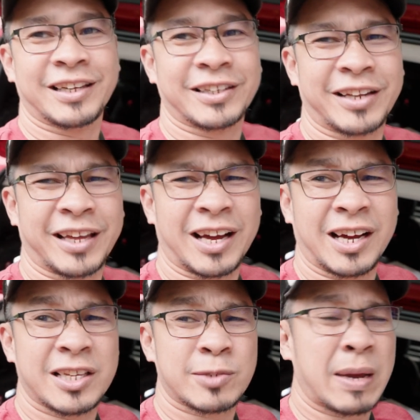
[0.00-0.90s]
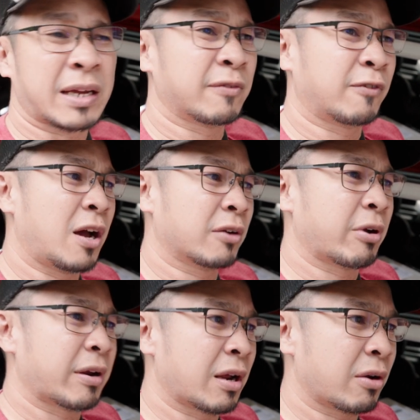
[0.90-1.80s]
Good day, guys. Back in the vlog
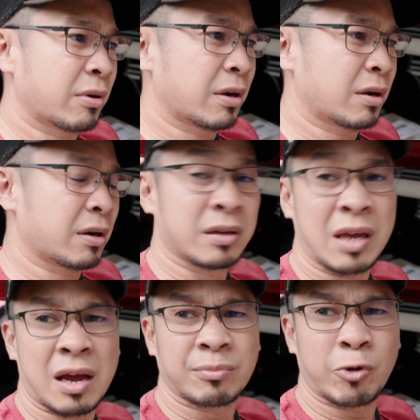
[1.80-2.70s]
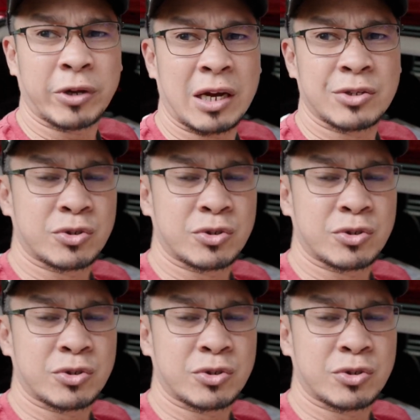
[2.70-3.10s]
right now. Yeah, I'm going out